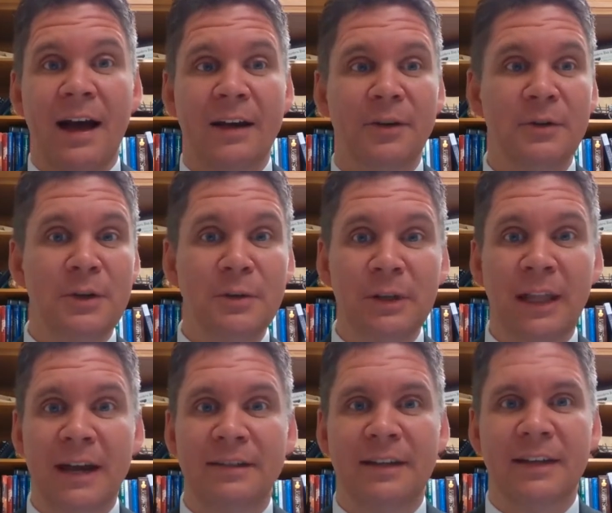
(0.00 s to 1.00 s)
don't
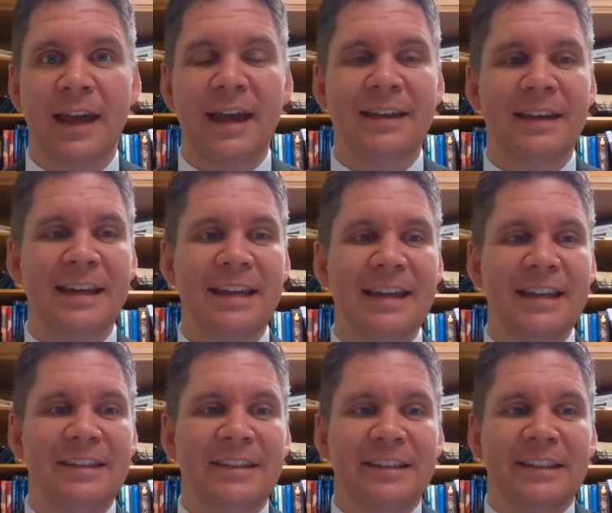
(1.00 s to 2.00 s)
utilize it, and it
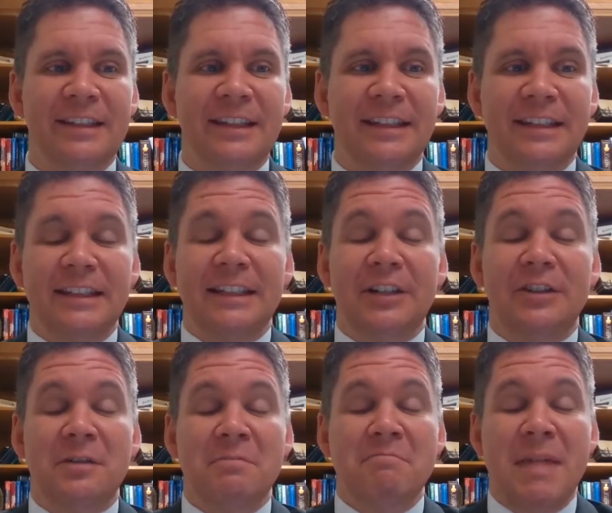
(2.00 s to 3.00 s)
is such
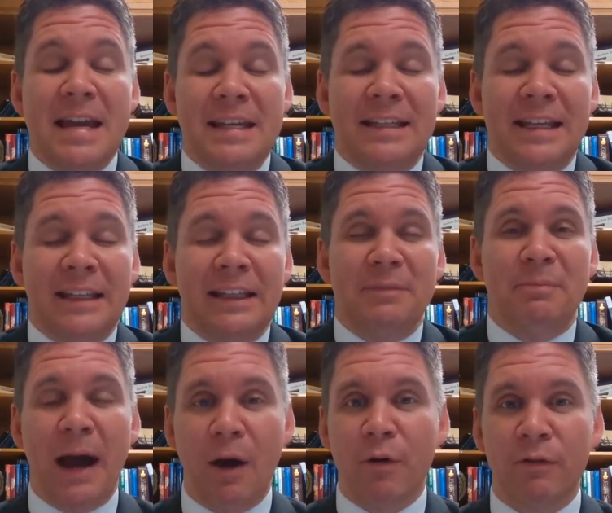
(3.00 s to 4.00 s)
an amazingly
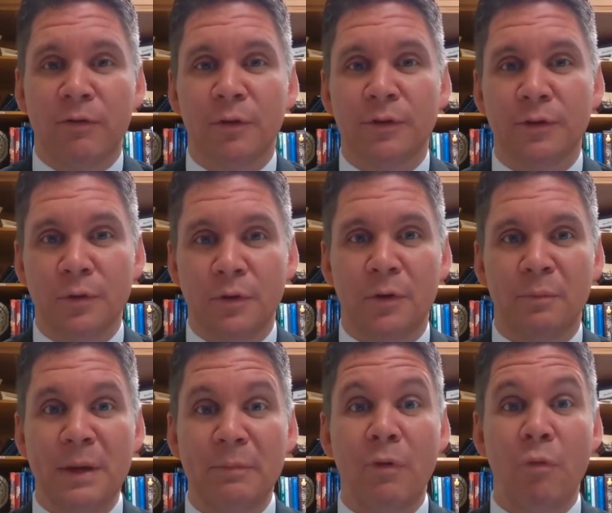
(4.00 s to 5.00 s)
powerful tool.
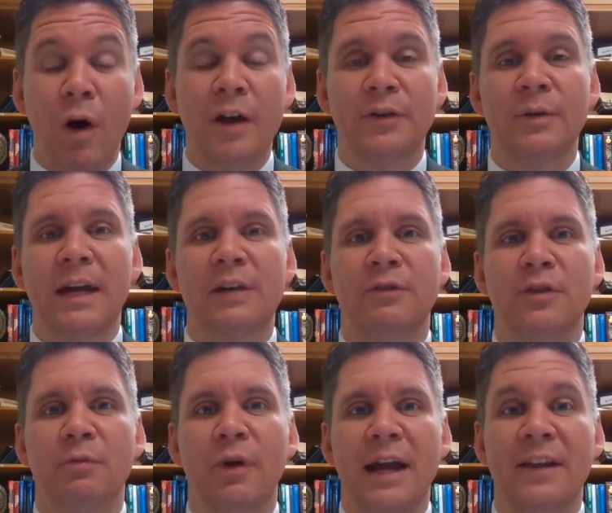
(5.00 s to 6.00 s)
People want to engage with
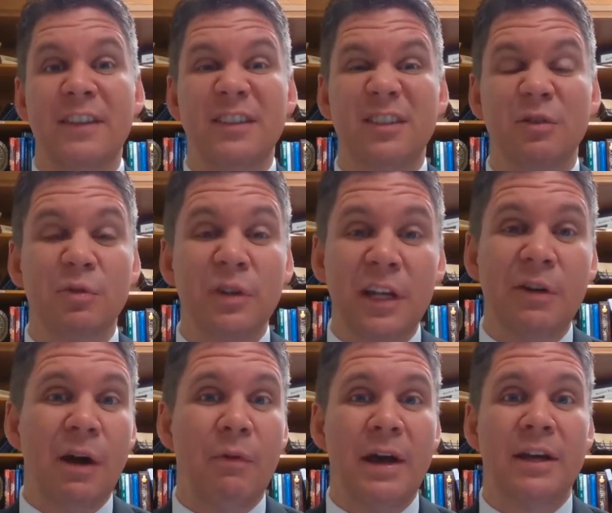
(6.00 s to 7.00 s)
your brand, and this is a really
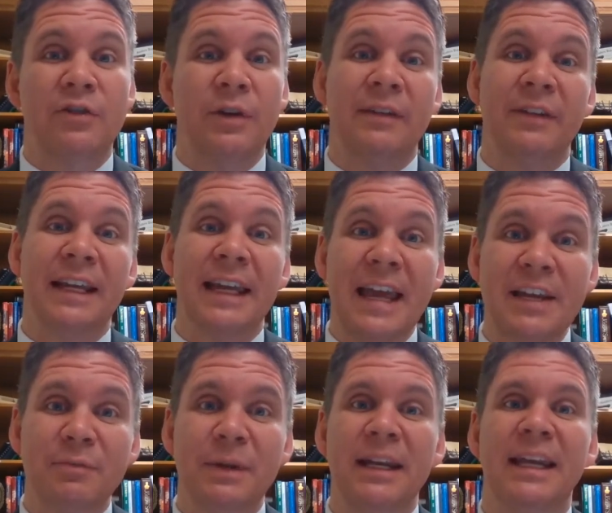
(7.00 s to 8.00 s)
great way to drive
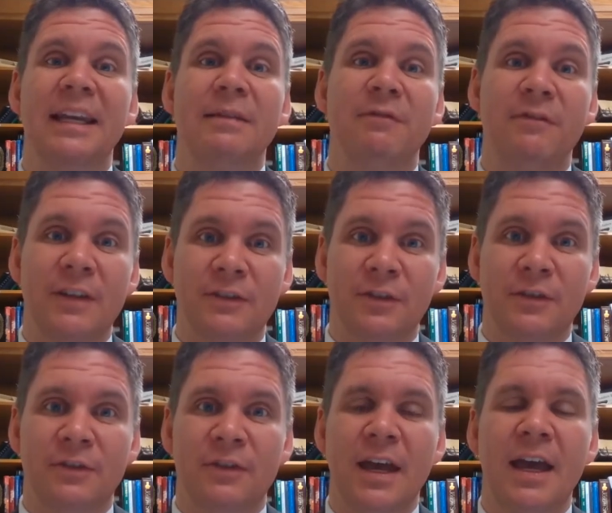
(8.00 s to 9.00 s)
engagement and get
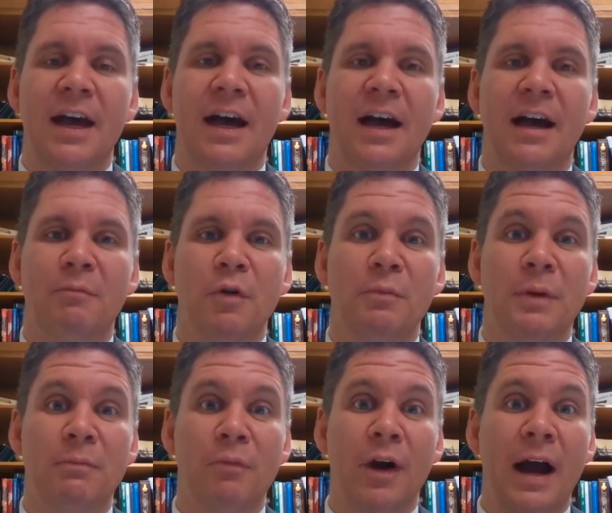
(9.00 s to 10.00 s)
visitors,
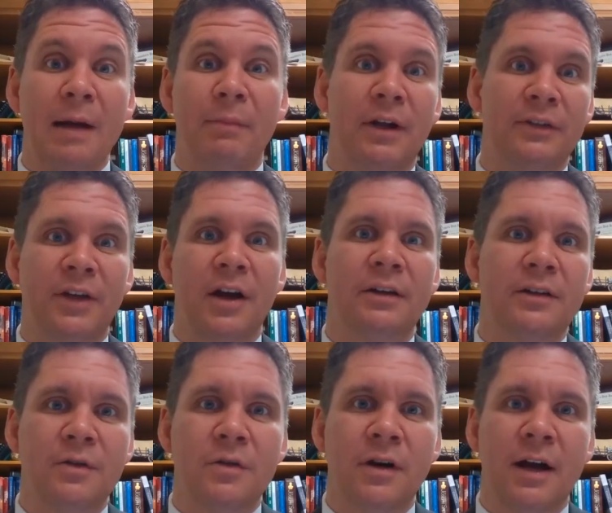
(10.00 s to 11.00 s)
more eyeballs on
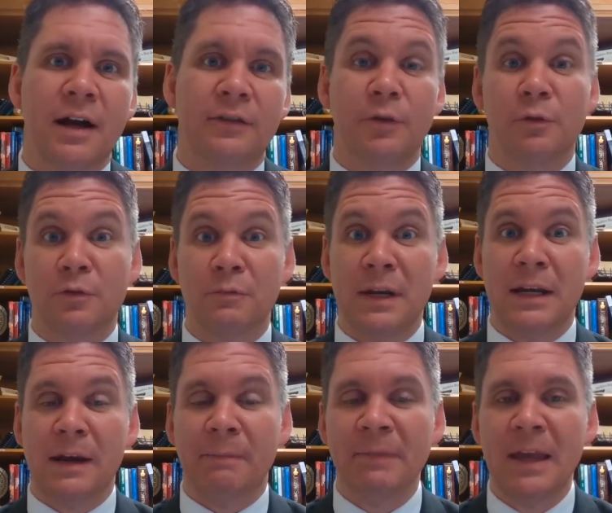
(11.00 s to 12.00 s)
your social
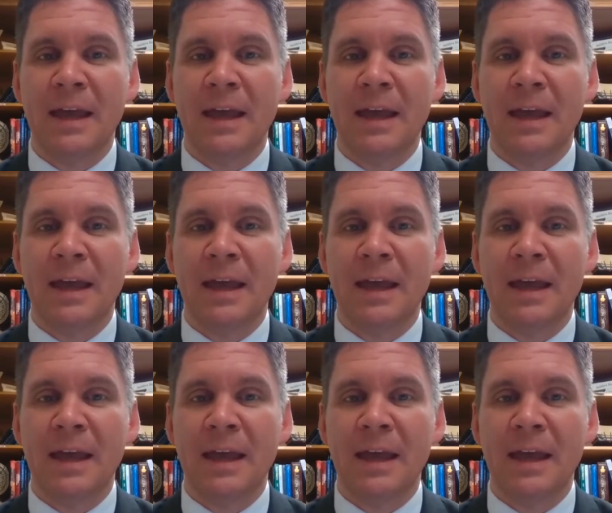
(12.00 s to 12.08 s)
media.